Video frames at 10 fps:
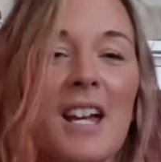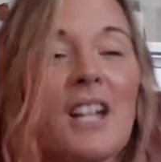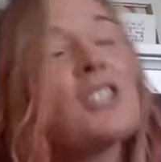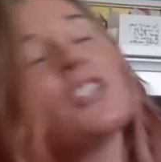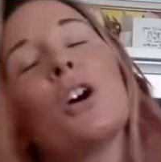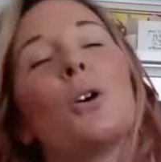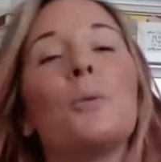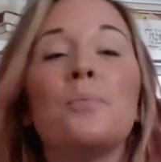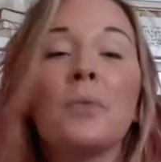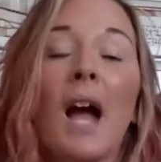
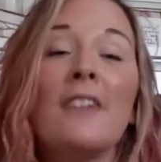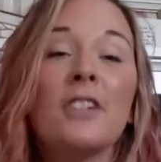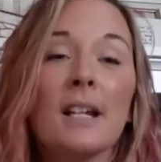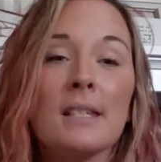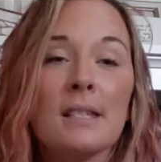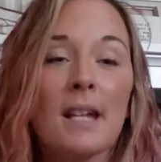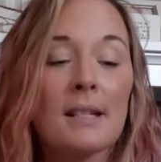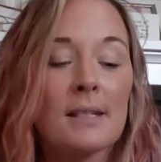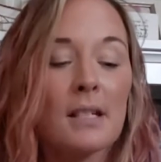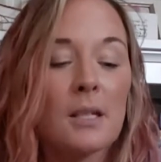So I feel like it's in the
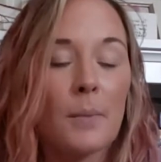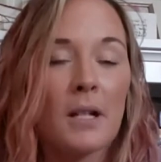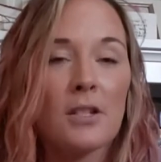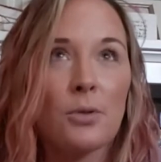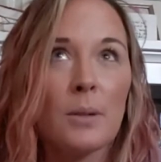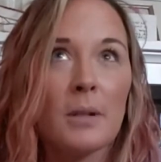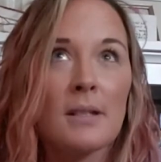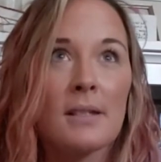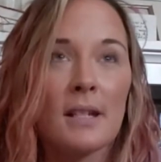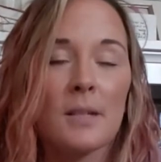next 6 months, 3
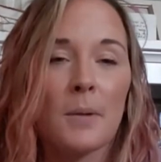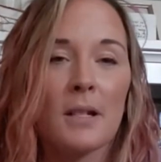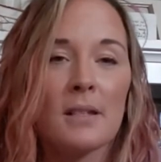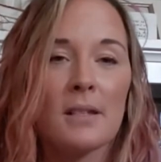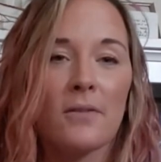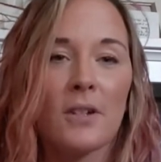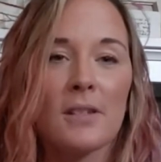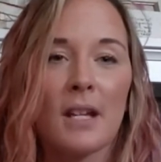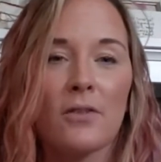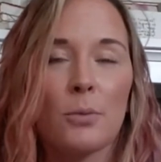months, 6 months. It feels
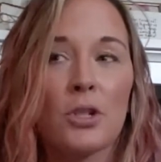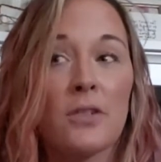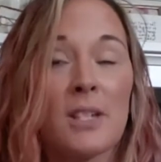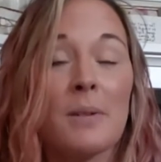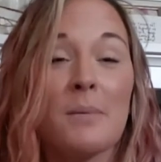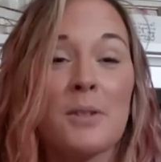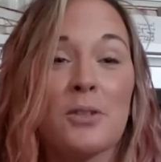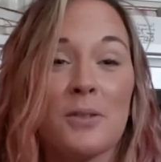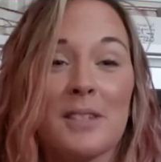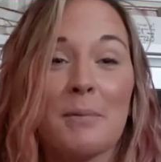like for the most of you, sometimes
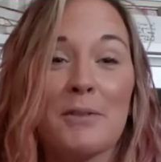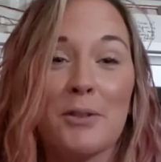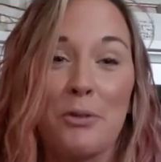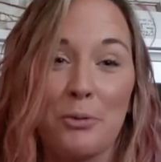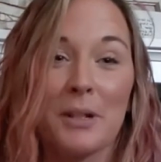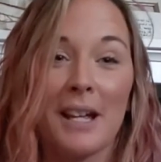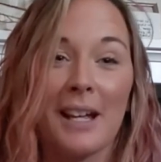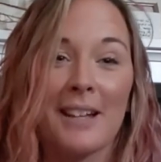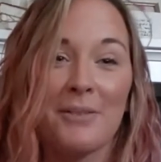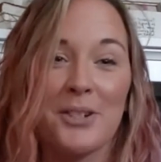some of you 3,
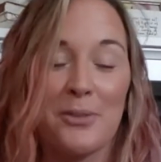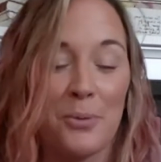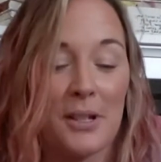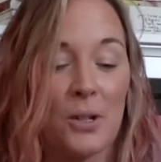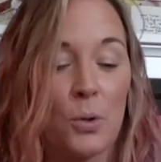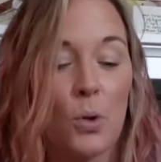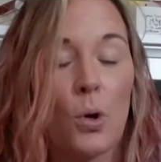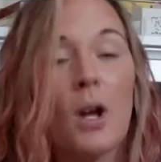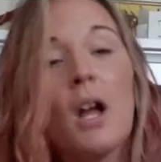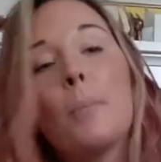which is really cool.